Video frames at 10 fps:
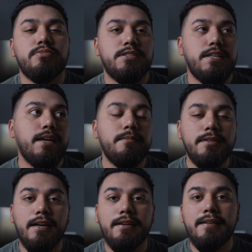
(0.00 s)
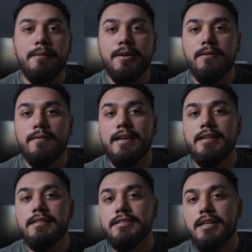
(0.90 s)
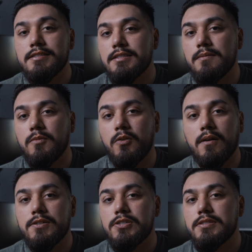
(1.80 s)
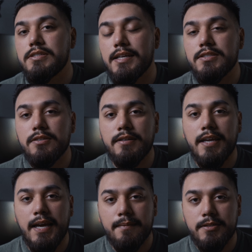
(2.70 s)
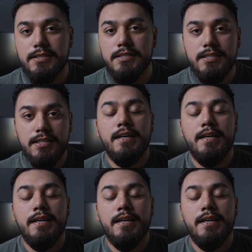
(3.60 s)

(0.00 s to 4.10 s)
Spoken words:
same dynamic range as some larger sensor cameras.